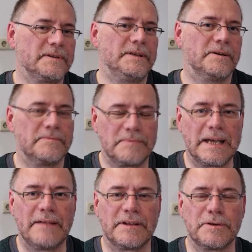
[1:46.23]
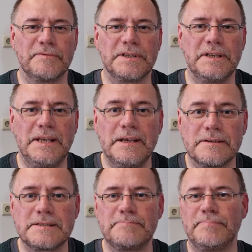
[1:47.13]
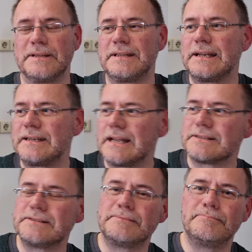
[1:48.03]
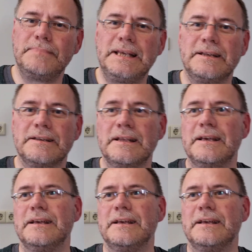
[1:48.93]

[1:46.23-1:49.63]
you know gathered over the years but that doesn't mean